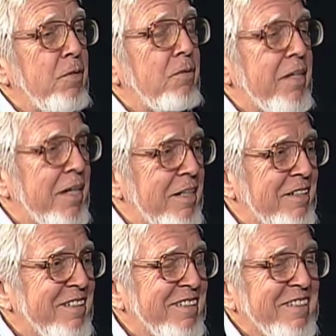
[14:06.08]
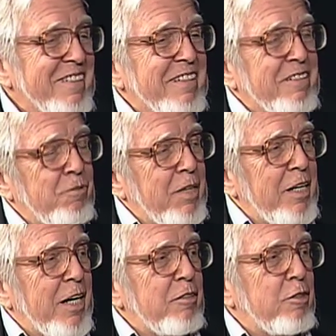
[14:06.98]
you
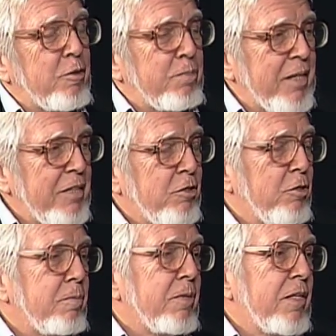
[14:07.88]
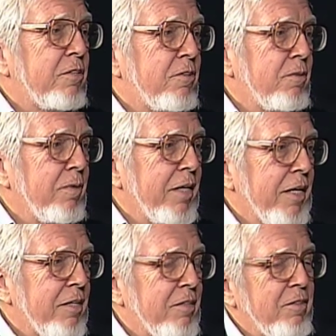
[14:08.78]
realize it's a brain tumor, it's too late.